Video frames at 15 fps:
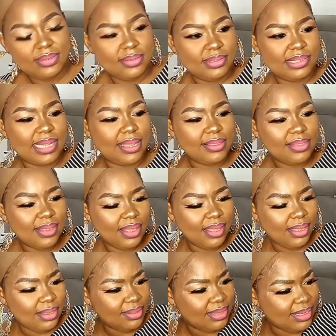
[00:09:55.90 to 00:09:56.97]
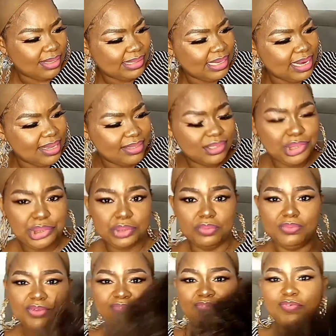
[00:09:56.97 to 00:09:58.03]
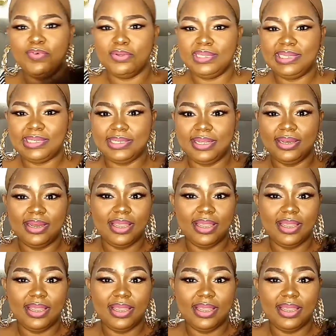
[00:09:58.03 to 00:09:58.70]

So I think this length should be 14